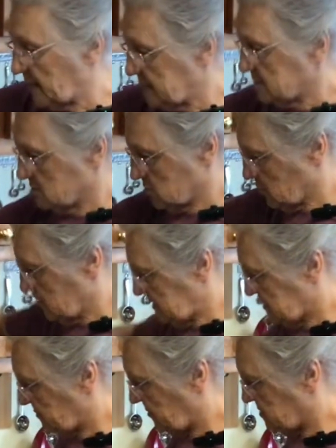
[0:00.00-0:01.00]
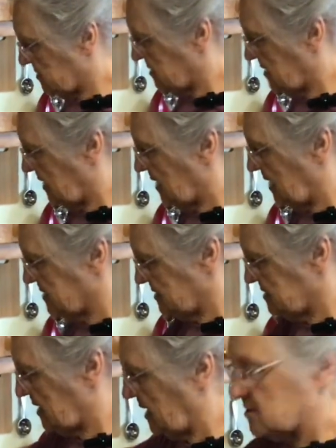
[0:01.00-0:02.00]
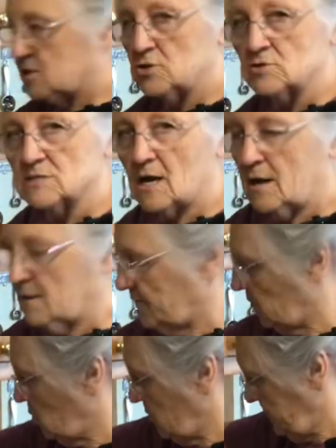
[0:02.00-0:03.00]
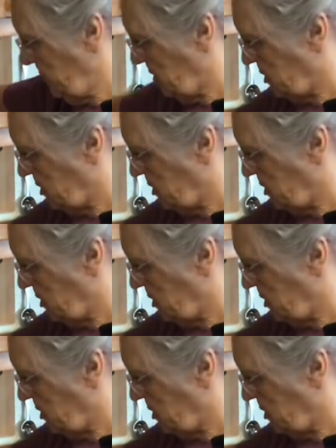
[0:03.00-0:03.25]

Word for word: bacon grease, but today I decided to use olive oil and